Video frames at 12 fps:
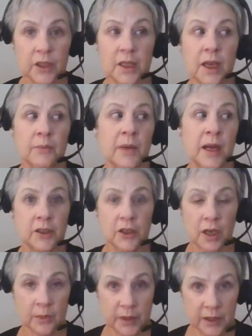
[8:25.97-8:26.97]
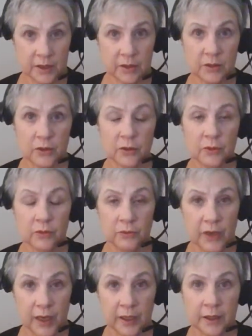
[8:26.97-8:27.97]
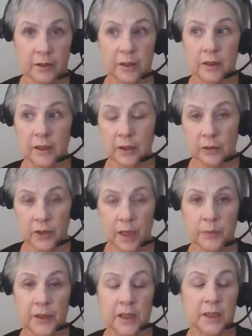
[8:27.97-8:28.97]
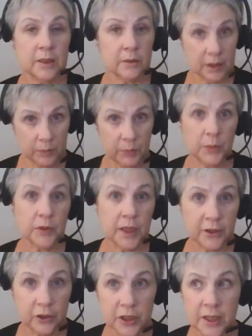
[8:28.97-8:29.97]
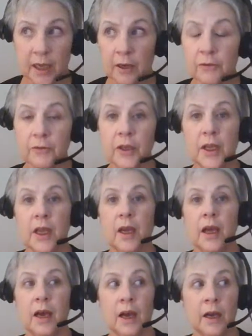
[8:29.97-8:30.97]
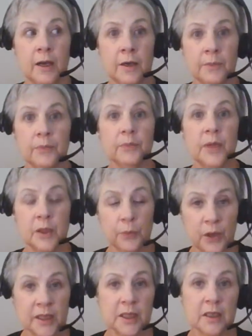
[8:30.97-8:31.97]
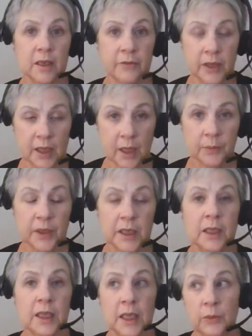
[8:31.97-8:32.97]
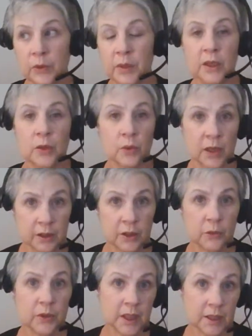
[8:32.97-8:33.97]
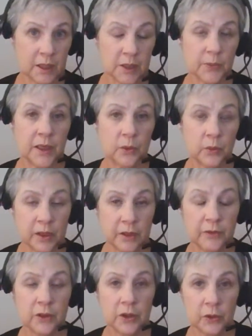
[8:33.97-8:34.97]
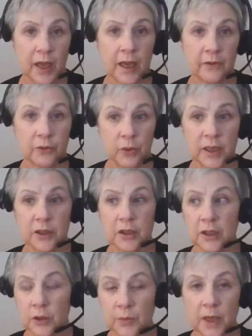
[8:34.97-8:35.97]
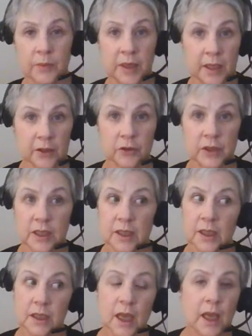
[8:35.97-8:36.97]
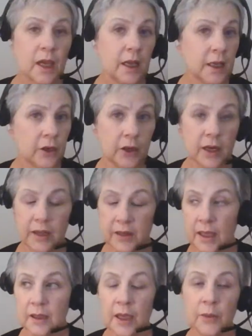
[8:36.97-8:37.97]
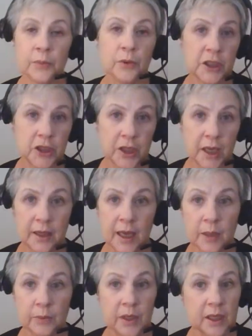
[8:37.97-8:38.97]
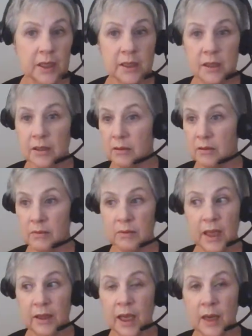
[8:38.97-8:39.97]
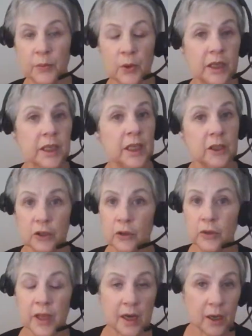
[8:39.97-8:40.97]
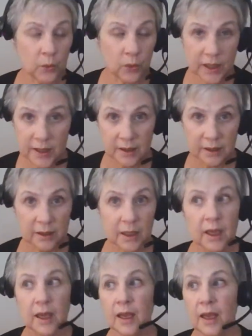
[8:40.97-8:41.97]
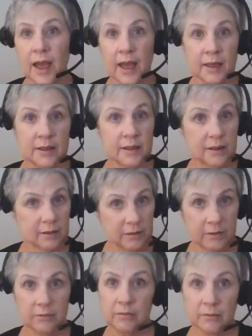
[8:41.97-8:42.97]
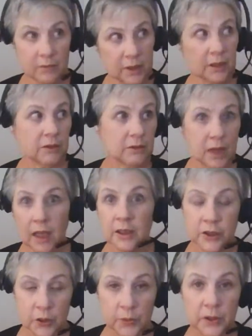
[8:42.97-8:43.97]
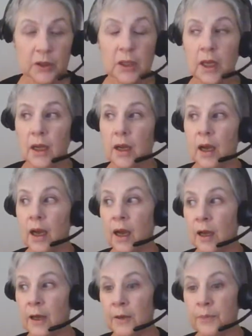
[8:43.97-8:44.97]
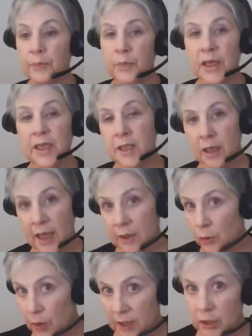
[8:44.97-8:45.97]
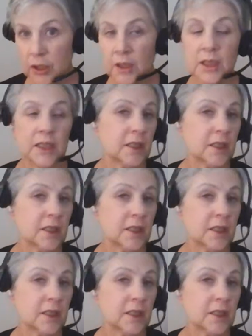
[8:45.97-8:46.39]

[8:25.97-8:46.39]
My job is to find, companies and people like yourself. But the president of the company, he would be the one you would need to speak with if you do have questions or might be interested. And I think they appreciate that because at that point he knew that I wasn't as knowledgeable, but he still had questions.